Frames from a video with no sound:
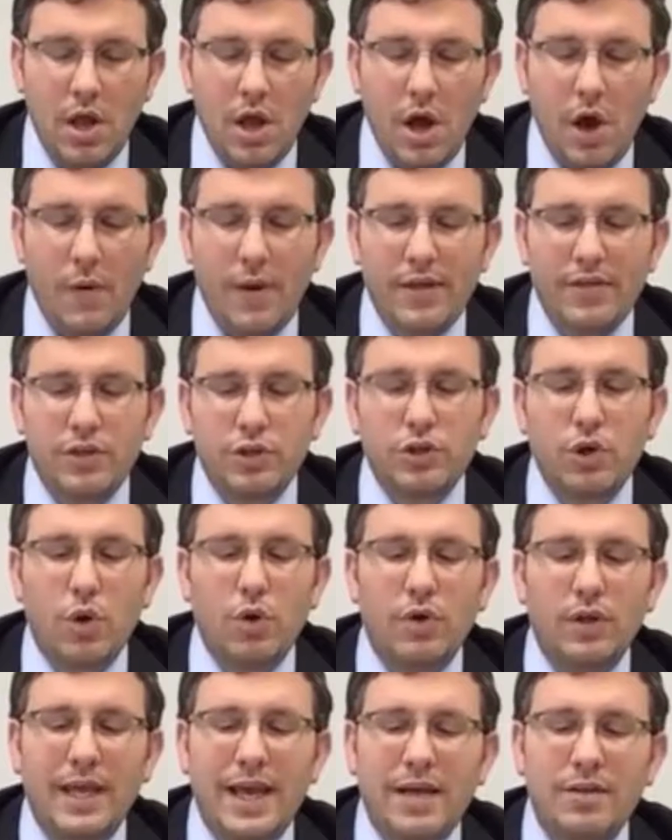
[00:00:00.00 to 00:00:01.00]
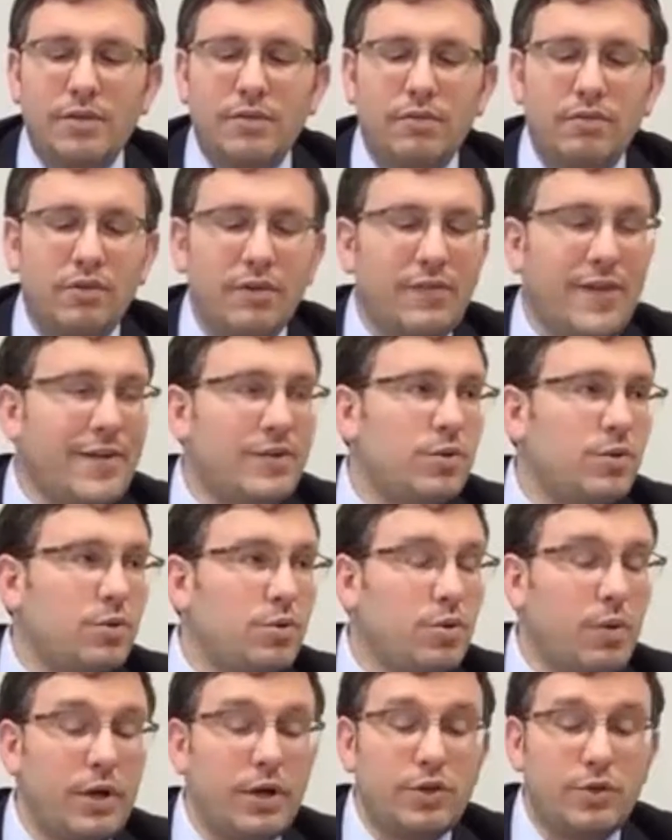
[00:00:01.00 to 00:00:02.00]
All right, the total count of the Levites was
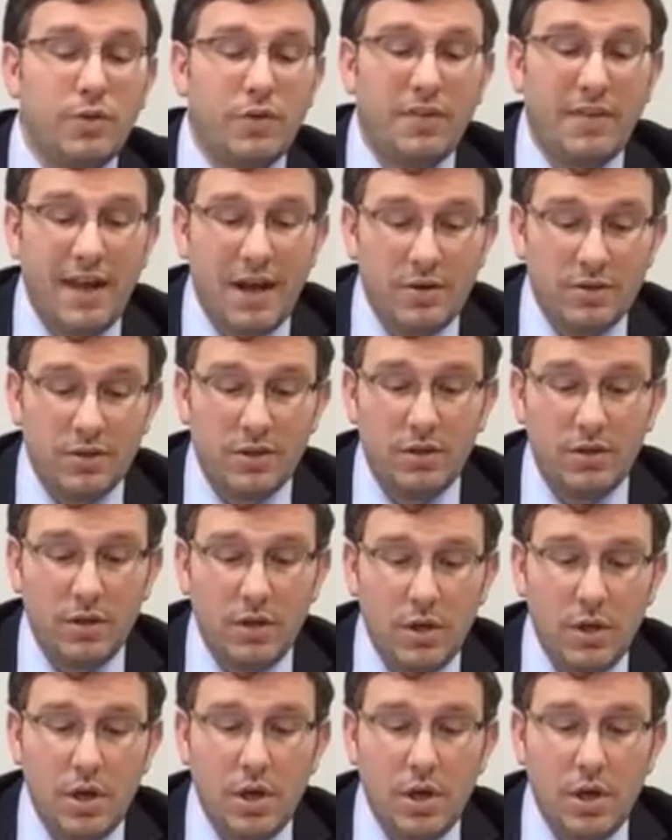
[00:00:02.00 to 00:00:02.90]
22,000.